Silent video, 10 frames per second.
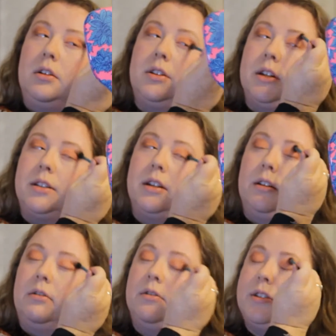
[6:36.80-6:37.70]
just
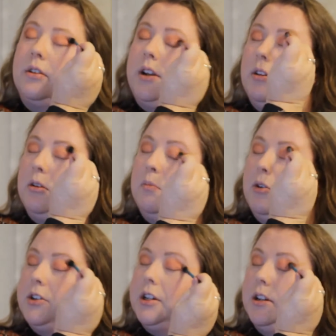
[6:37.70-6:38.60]
in little circular
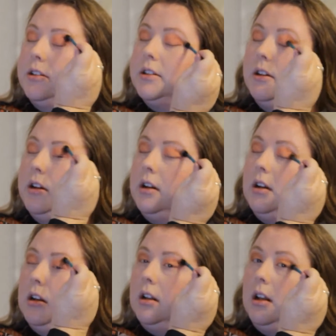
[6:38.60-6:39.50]
motions
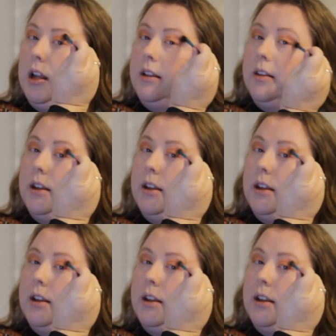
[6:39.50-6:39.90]
like